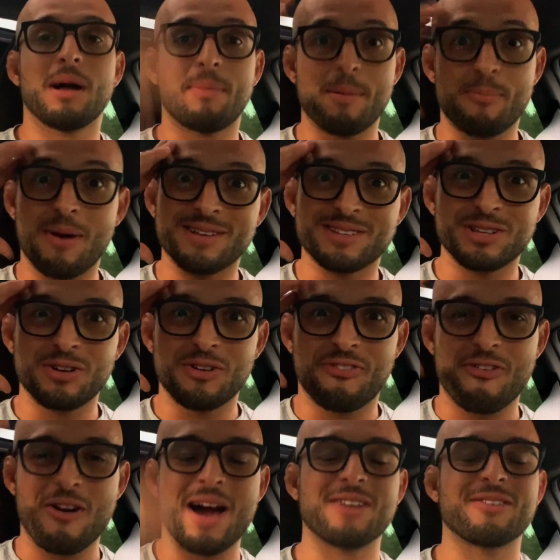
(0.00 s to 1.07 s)
My brain's a little
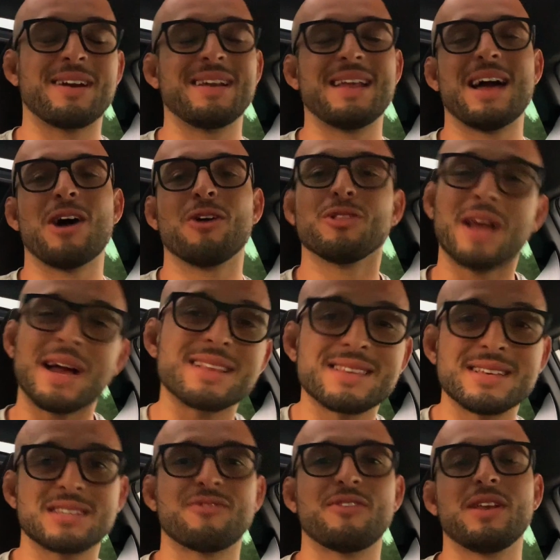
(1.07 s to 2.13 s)
fried right now. Like
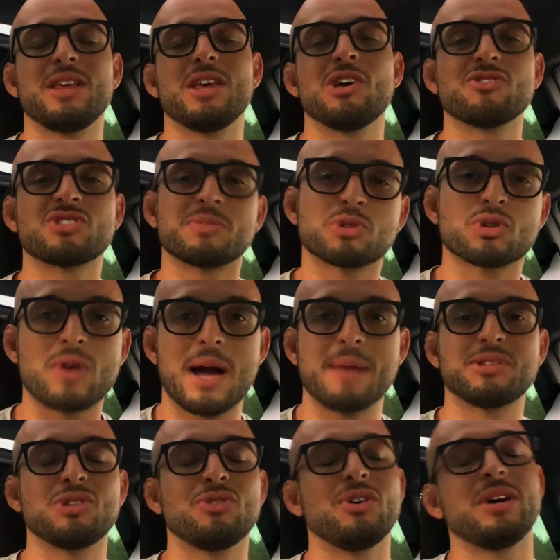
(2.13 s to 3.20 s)
this video, subscribe
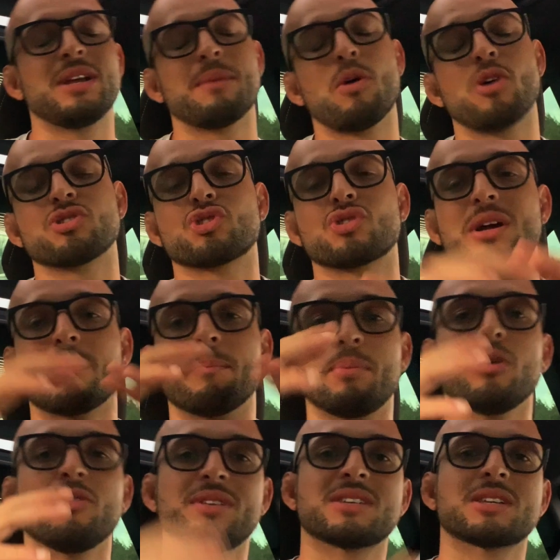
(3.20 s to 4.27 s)
to it. I'm also trying to
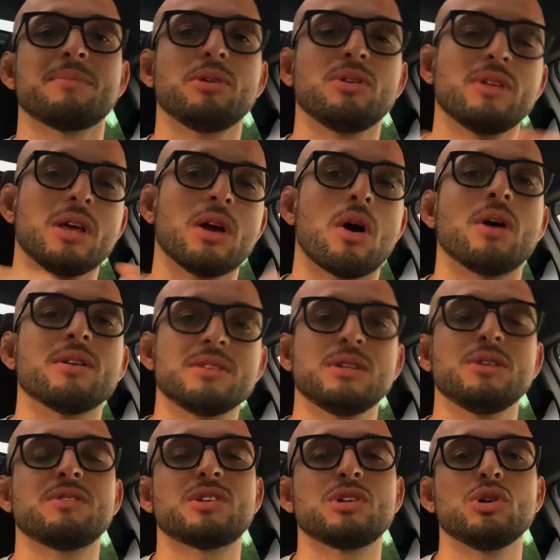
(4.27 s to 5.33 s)
build this community on
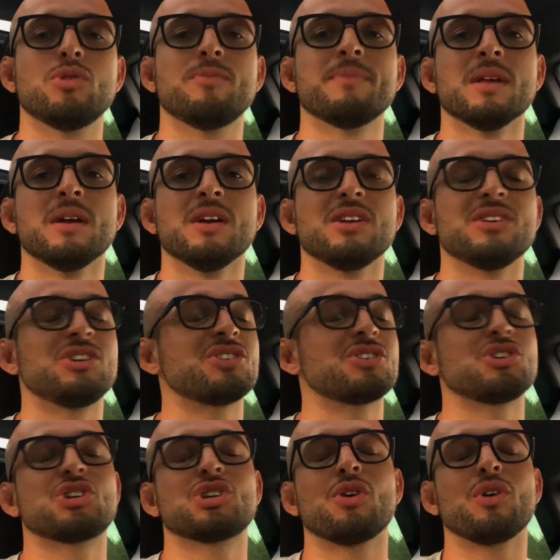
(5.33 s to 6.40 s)
YouTube just to
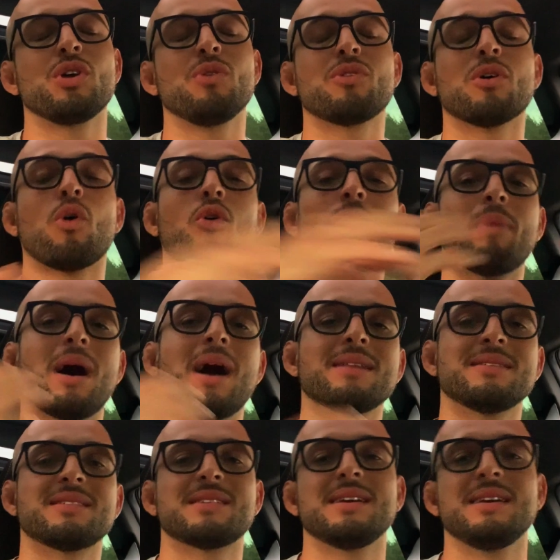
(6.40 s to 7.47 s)
show you the whole behind
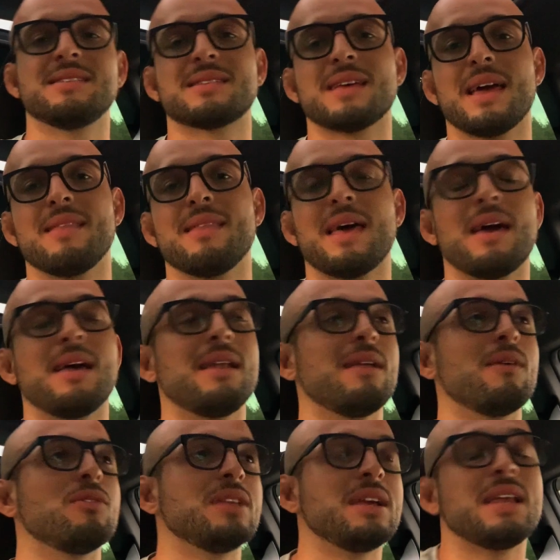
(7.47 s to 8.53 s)
the scenes. And then
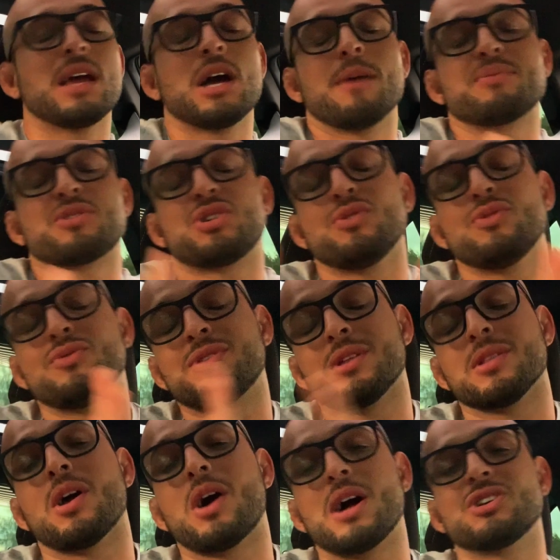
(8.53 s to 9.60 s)
leading up to the
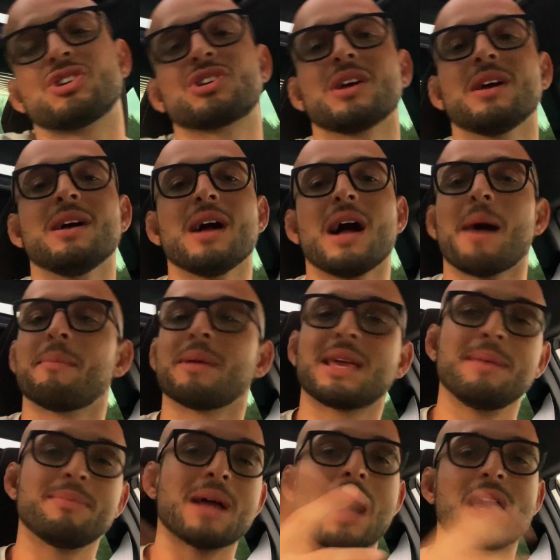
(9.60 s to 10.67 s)
launch, I'm gonna
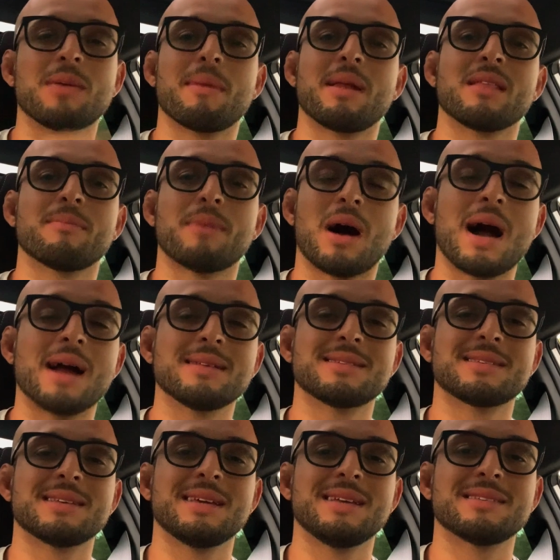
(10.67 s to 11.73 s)
keep documenting the behind the
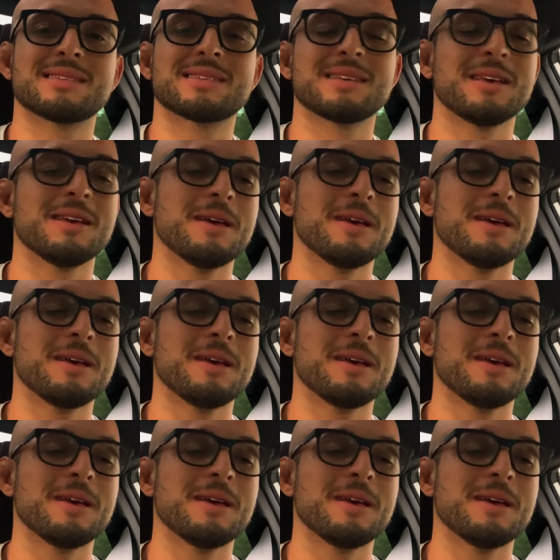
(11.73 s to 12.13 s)
scenes.